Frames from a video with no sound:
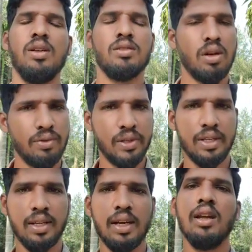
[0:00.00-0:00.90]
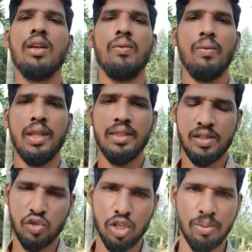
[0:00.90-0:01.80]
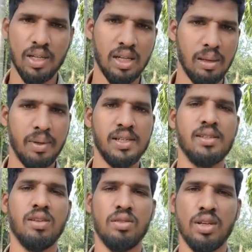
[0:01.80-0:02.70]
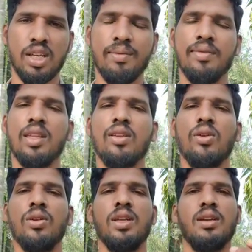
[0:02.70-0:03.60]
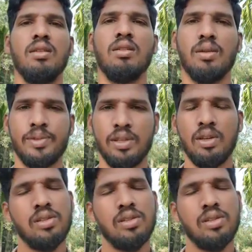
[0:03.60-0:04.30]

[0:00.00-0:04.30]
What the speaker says: So after that when the suitable climates on the time they grow crops.